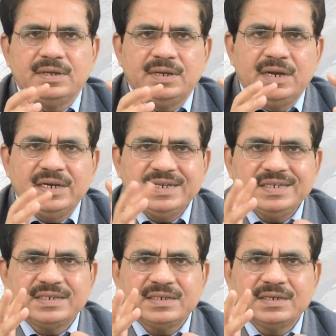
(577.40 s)
let
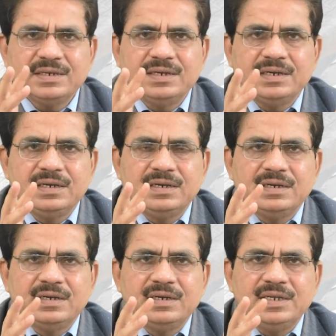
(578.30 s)
us
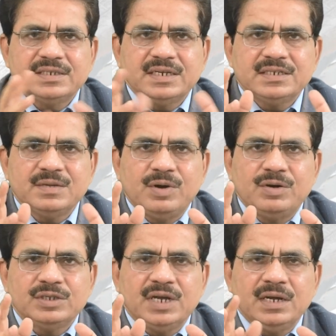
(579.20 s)
discuss
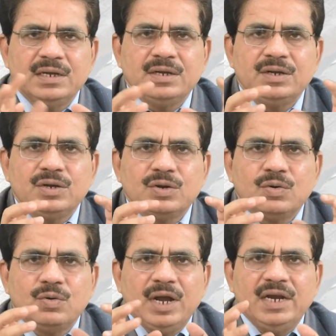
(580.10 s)
about the
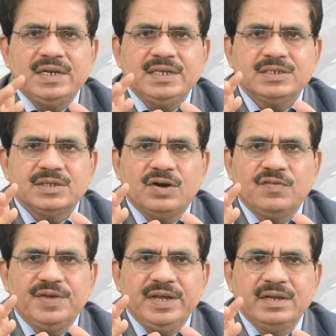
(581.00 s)
qualities
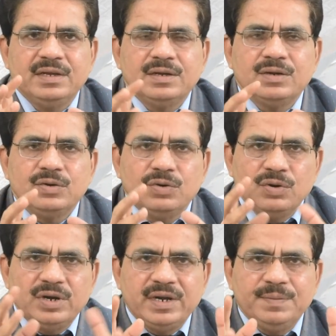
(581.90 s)
of a
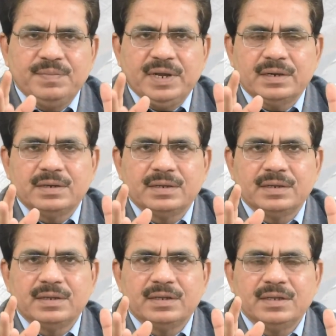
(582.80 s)
good timber.
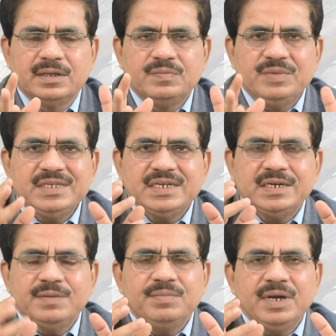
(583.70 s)
Means a
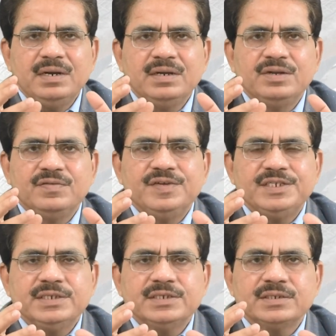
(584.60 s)
timber
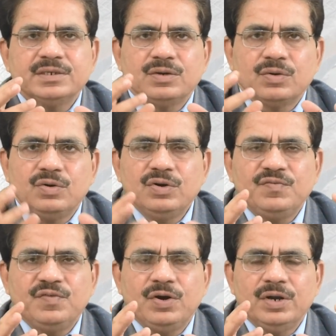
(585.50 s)
which is good
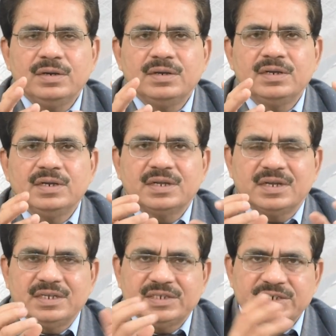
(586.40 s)
for
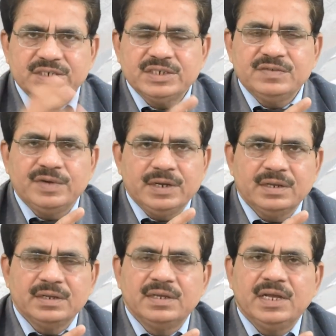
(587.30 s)
construction
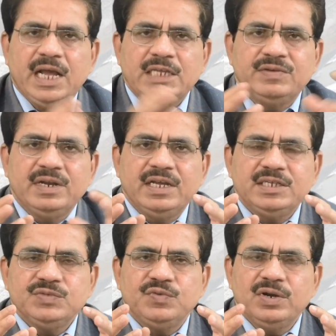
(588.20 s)
work as well
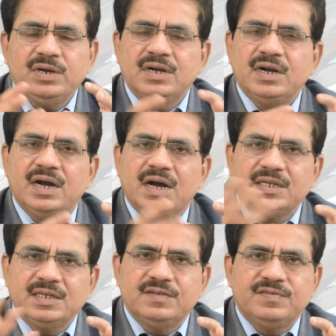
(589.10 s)
as for
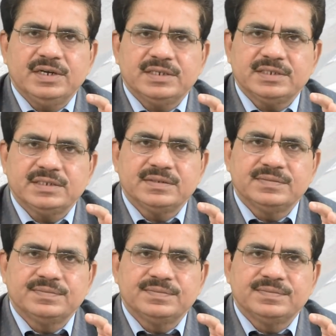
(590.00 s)
other works.